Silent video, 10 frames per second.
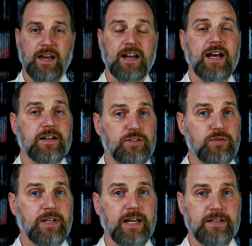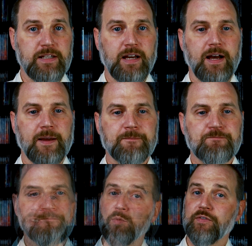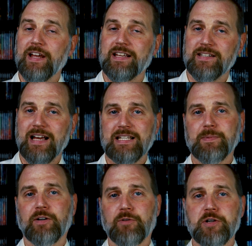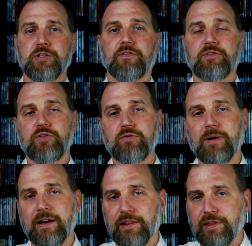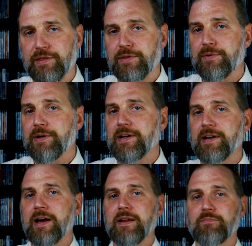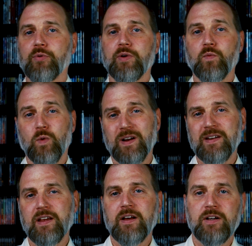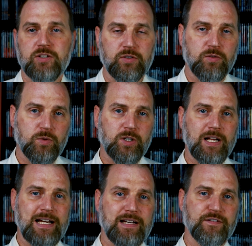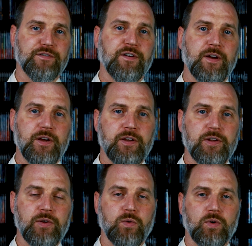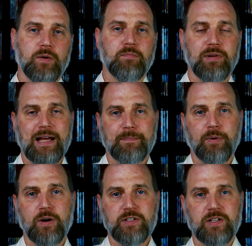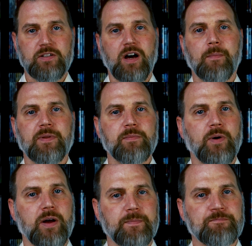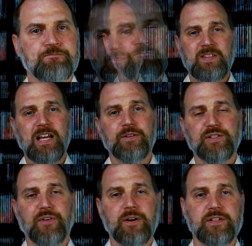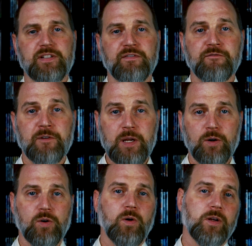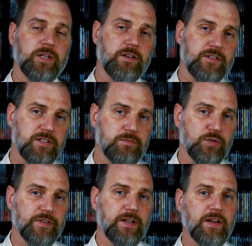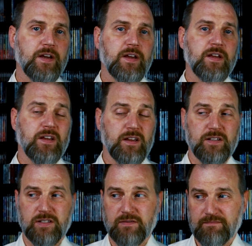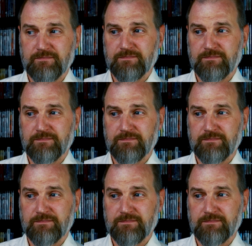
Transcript: and it had a 2K DI. The movie has an aspect ratio of 2:39.1, so it will have your black bars on the top and the bottom. Now, as far as the video quality of this movie, it's